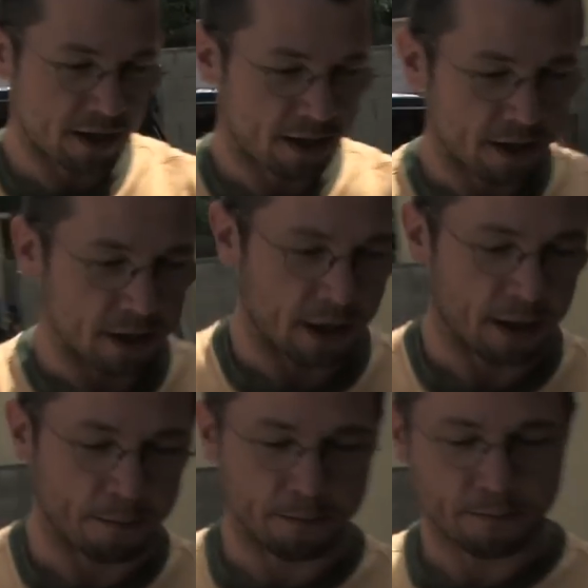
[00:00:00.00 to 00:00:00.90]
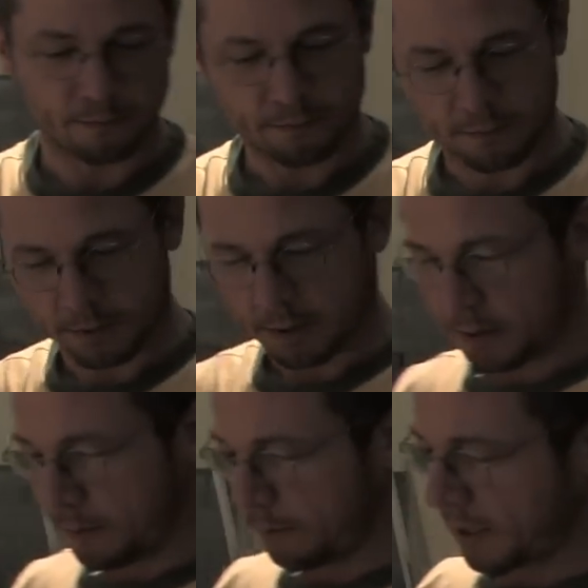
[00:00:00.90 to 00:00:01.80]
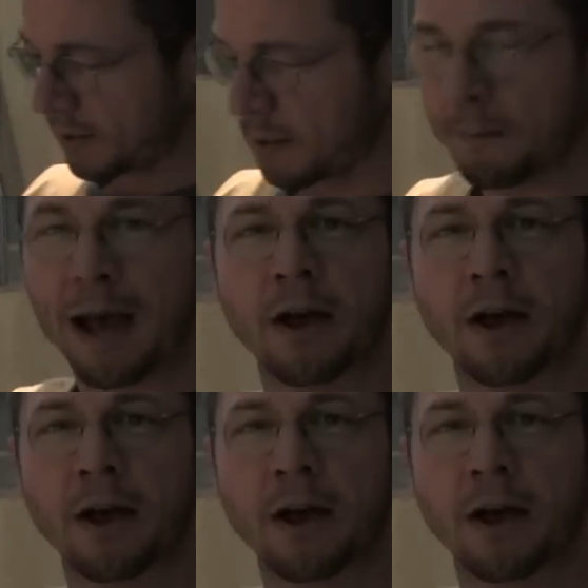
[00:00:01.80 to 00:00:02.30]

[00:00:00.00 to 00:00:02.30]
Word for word: I let the kids listen to David